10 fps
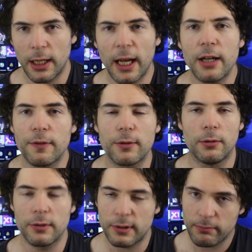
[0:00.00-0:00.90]
And of
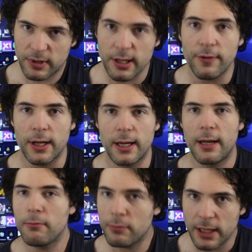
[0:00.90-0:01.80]
course, seven N
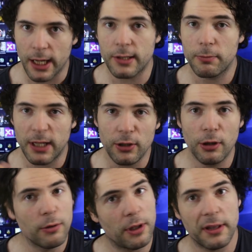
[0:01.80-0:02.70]
M, yes, we
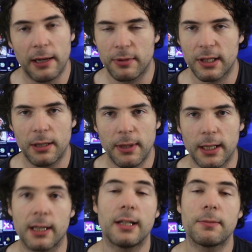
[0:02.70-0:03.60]
knew that that was going to be the
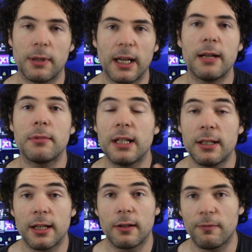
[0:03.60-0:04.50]
case, but A M D
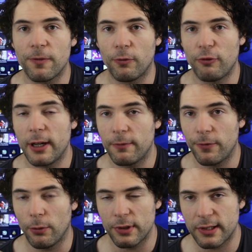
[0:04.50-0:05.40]
did
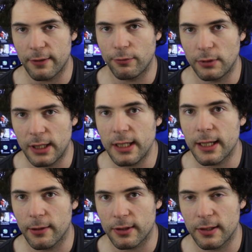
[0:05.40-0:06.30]
reinforce several
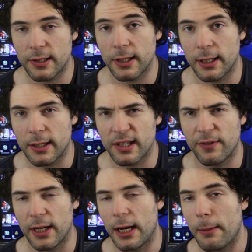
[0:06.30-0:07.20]
details concerning
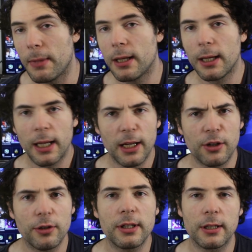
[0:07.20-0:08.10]
seven N M,
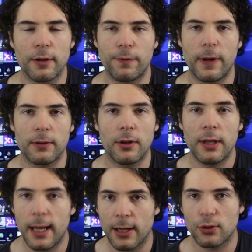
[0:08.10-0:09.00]
including the fact that
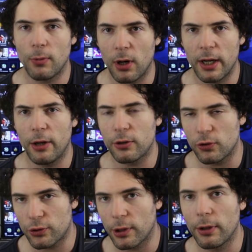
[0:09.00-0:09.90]
the actual I O
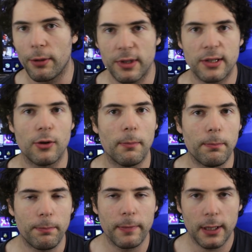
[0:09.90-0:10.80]
controller was still
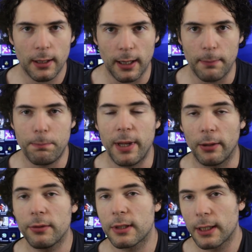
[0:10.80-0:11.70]
uh,
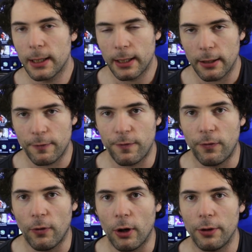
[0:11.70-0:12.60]
built
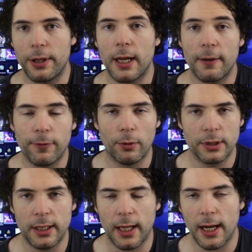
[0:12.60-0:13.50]
on the
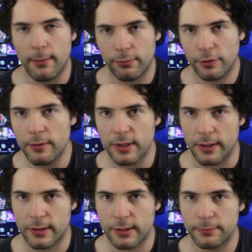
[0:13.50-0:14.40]
fourteen N M
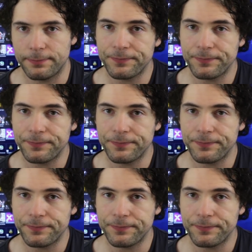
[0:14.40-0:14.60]
process.